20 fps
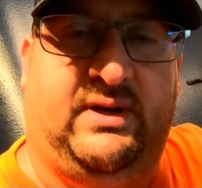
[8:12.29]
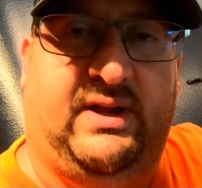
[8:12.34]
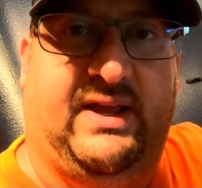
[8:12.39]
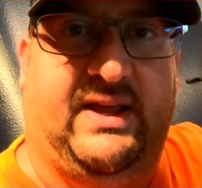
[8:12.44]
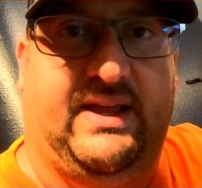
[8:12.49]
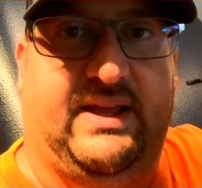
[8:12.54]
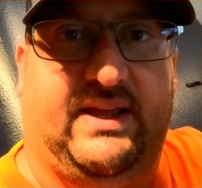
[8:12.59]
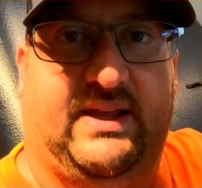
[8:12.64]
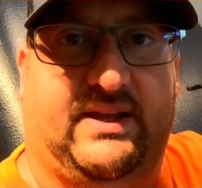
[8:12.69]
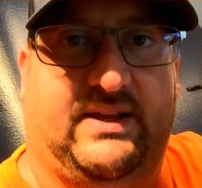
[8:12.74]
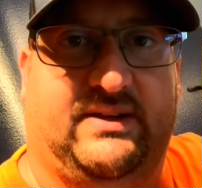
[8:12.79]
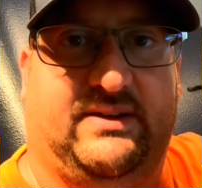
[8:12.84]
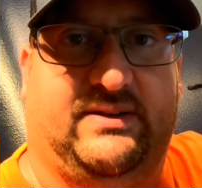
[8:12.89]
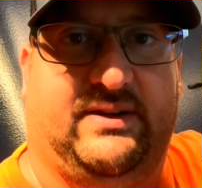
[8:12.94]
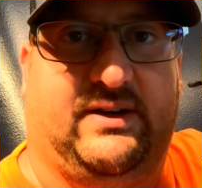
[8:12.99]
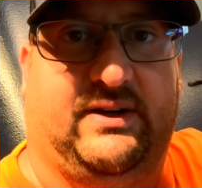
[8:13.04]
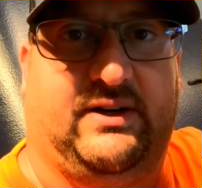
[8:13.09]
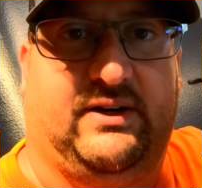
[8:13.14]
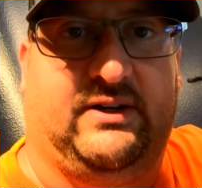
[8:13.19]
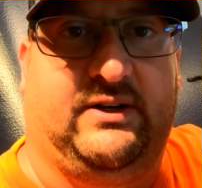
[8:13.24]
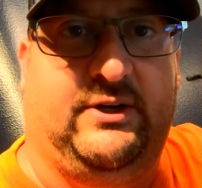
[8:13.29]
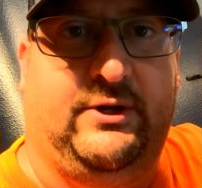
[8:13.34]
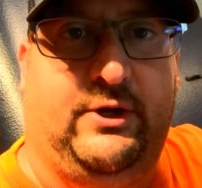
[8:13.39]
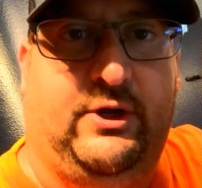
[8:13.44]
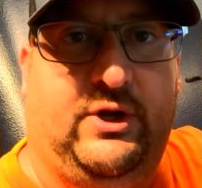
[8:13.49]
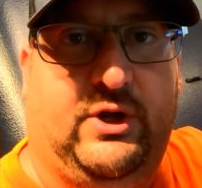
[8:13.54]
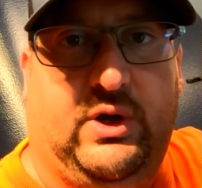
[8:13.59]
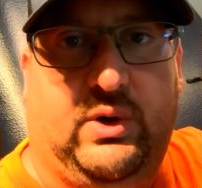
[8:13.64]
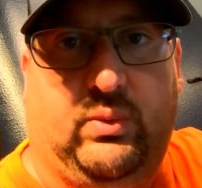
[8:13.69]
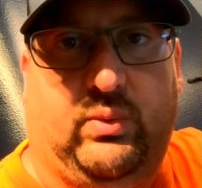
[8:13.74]
and
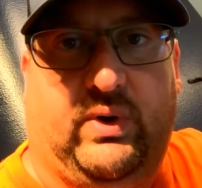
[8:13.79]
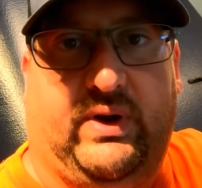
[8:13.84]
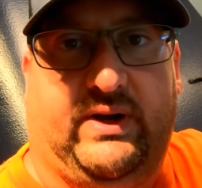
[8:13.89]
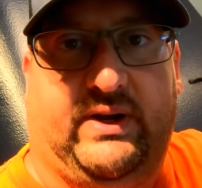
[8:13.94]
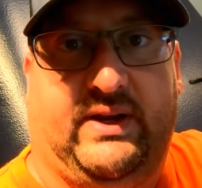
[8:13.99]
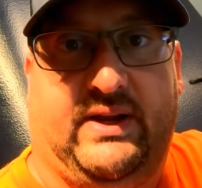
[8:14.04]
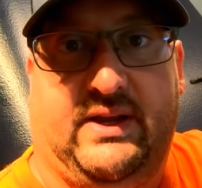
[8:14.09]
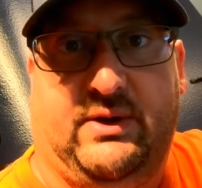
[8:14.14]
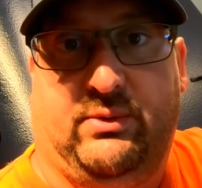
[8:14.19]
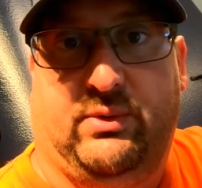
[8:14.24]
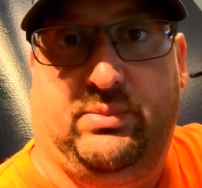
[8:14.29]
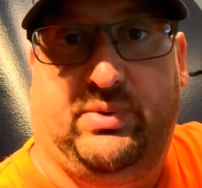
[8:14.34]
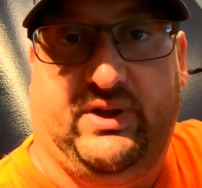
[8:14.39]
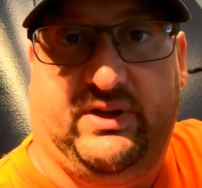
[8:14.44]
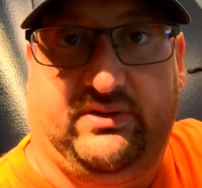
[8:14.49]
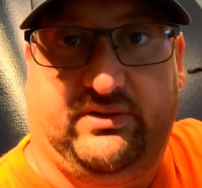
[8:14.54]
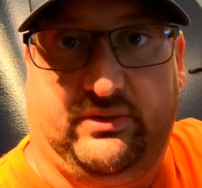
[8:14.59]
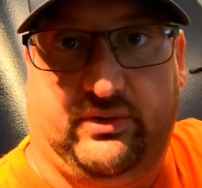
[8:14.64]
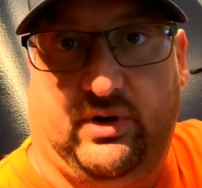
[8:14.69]
when he replaced